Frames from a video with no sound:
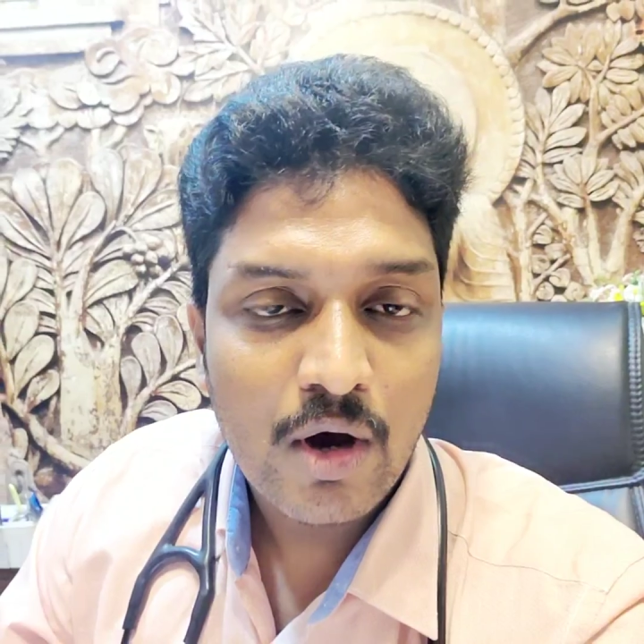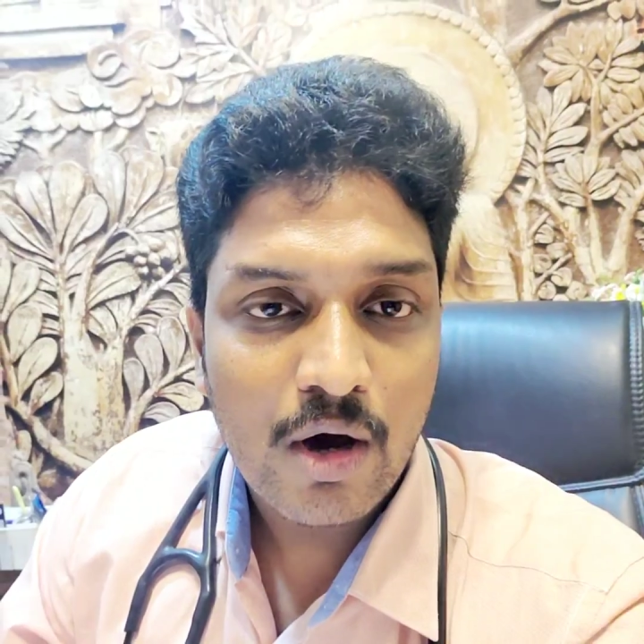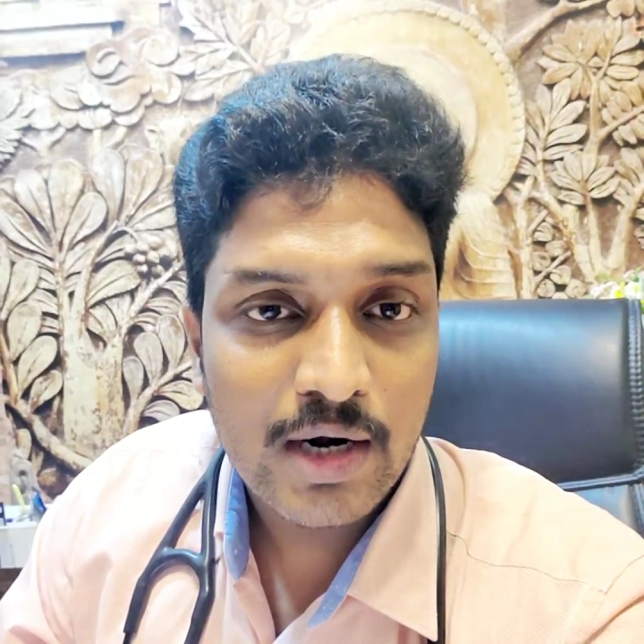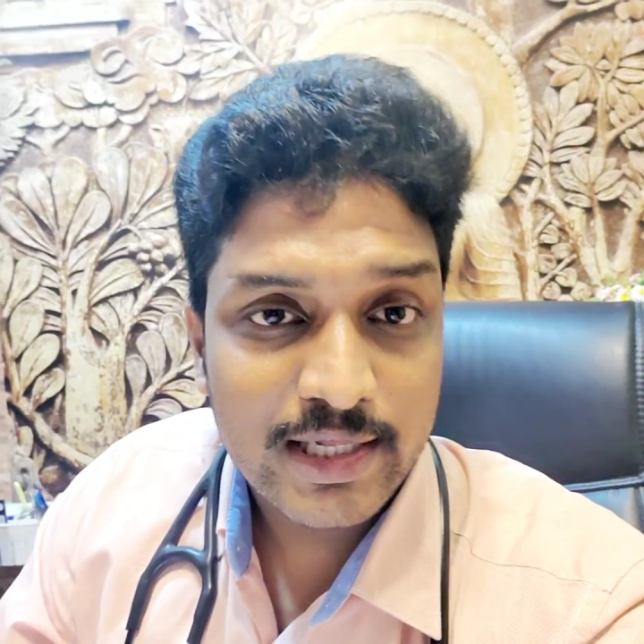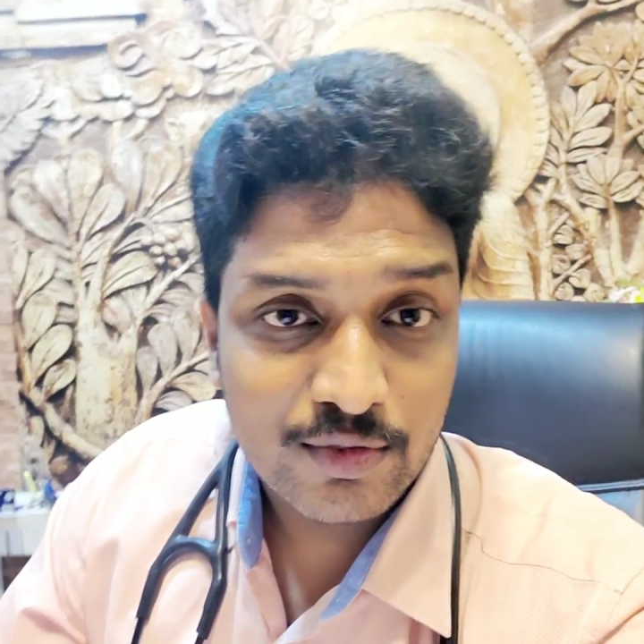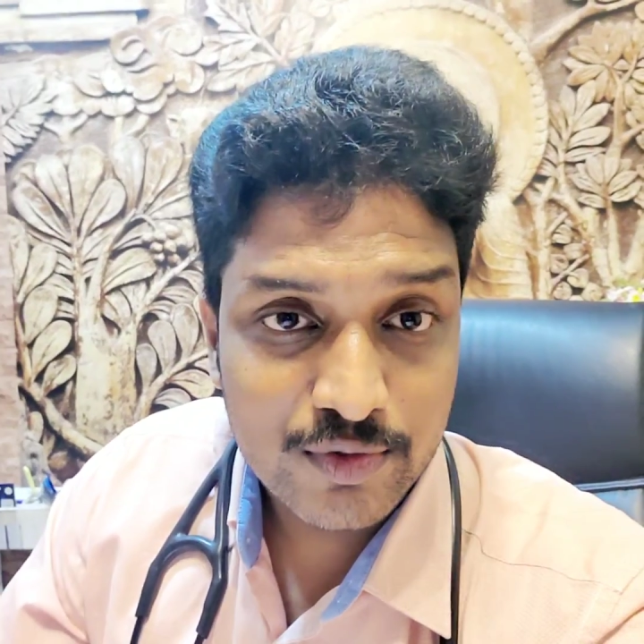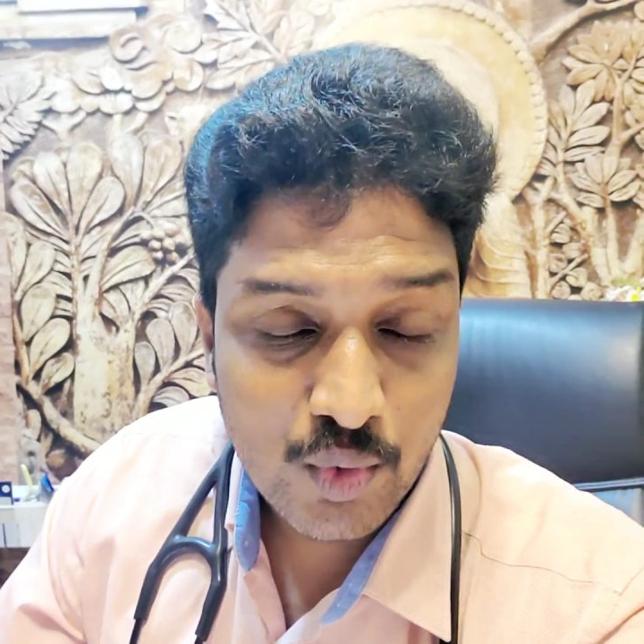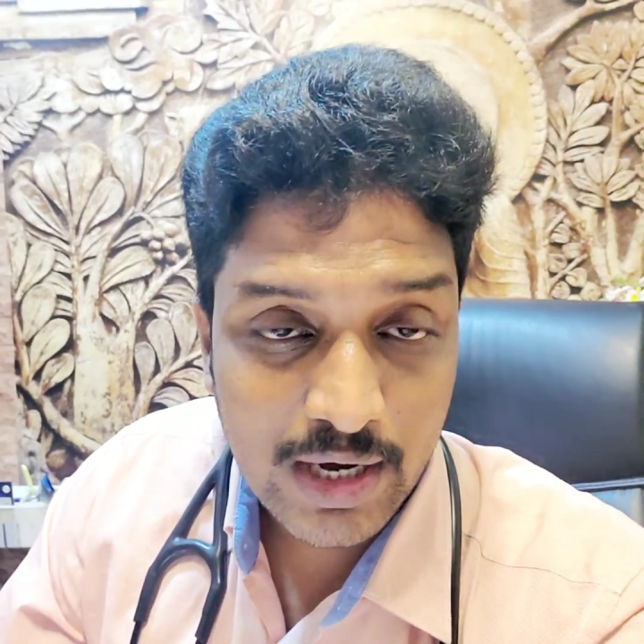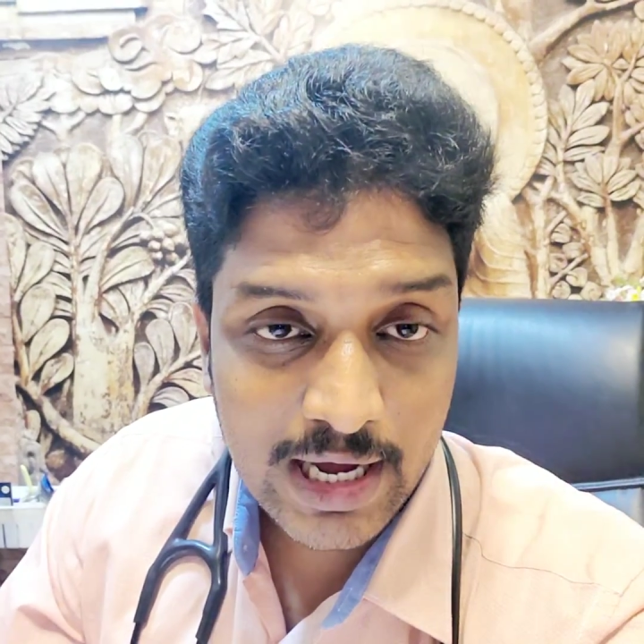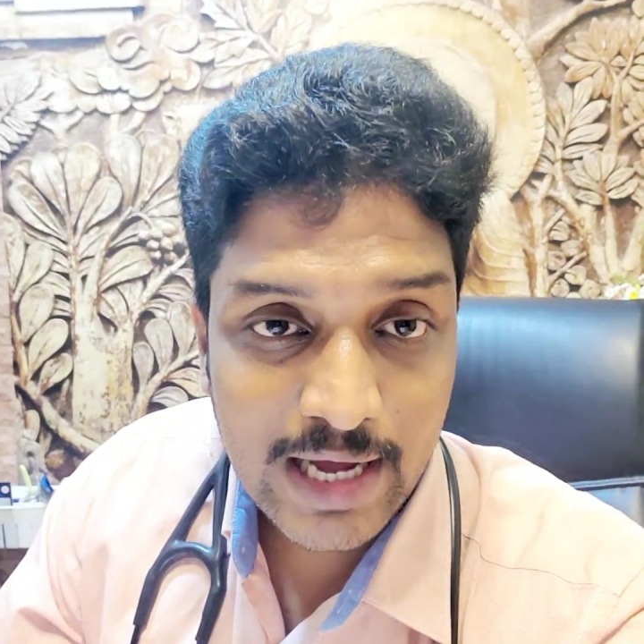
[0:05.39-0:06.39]
or like those who
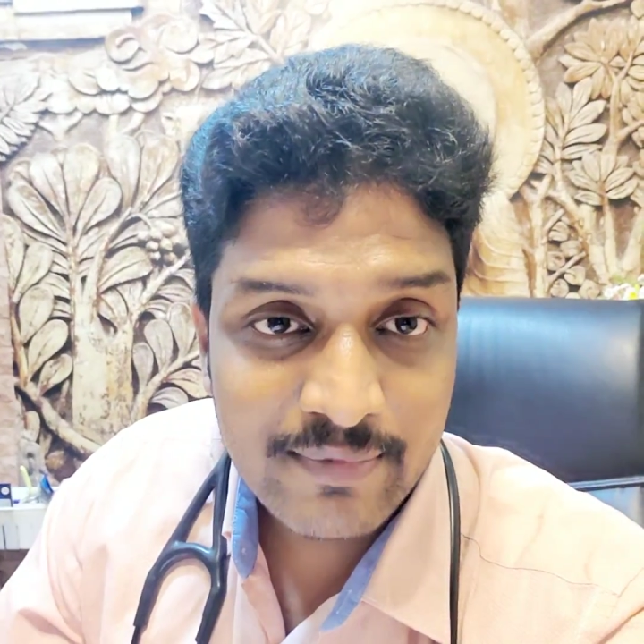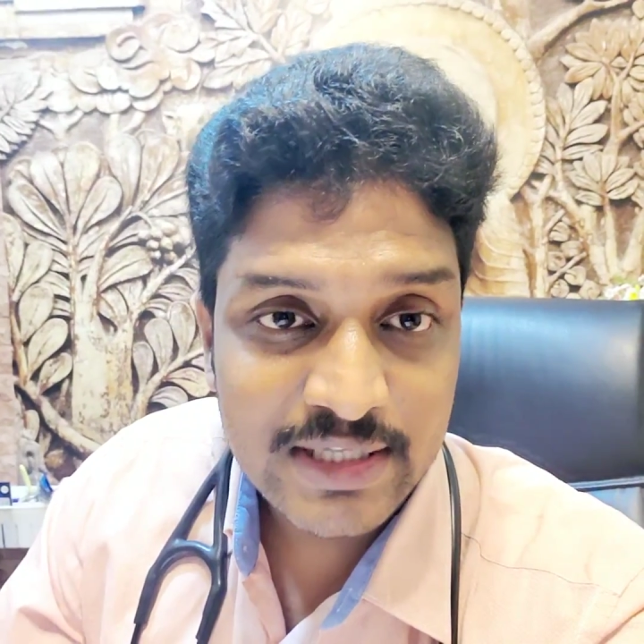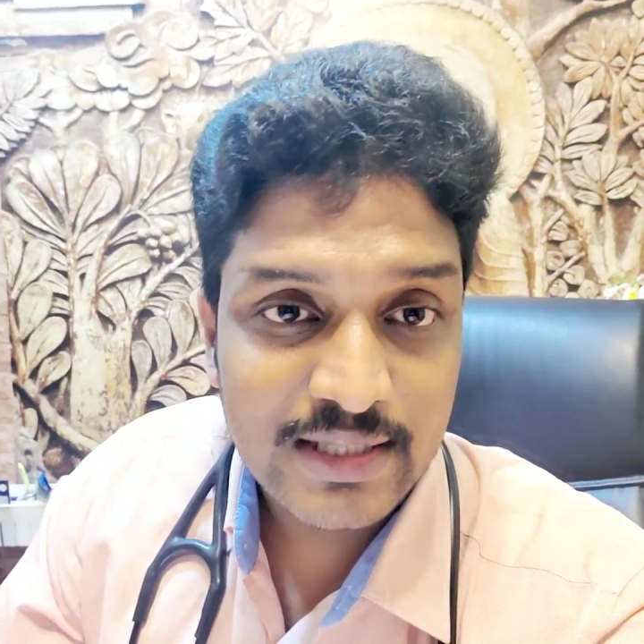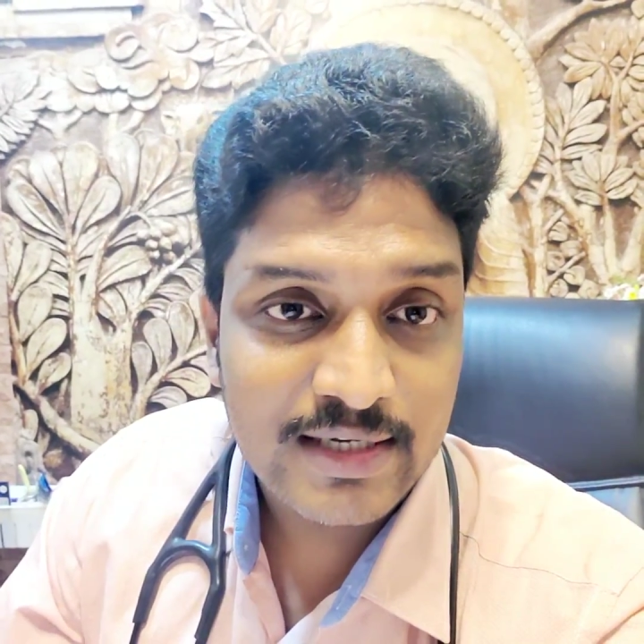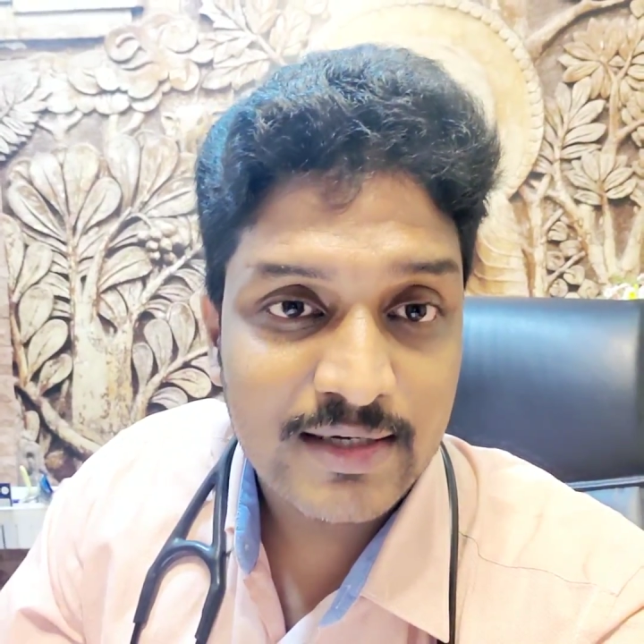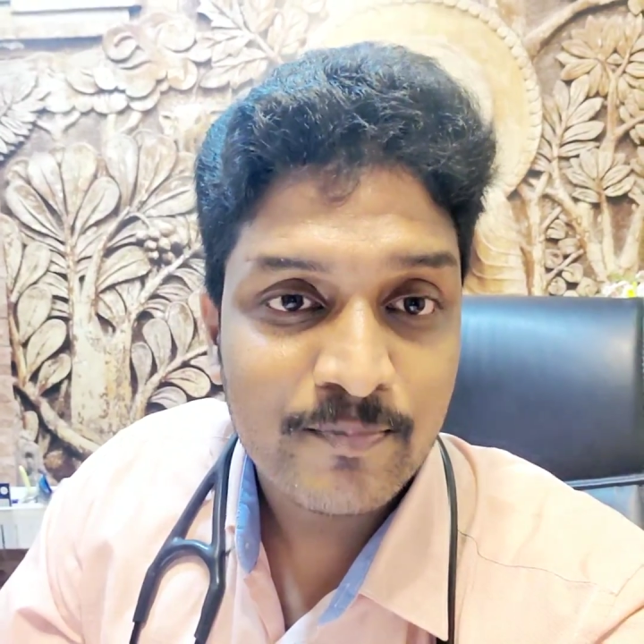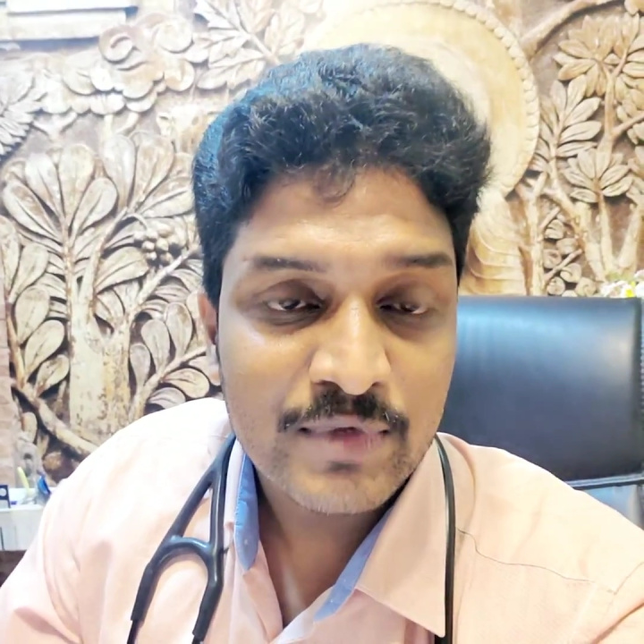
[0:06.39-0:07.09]
are having the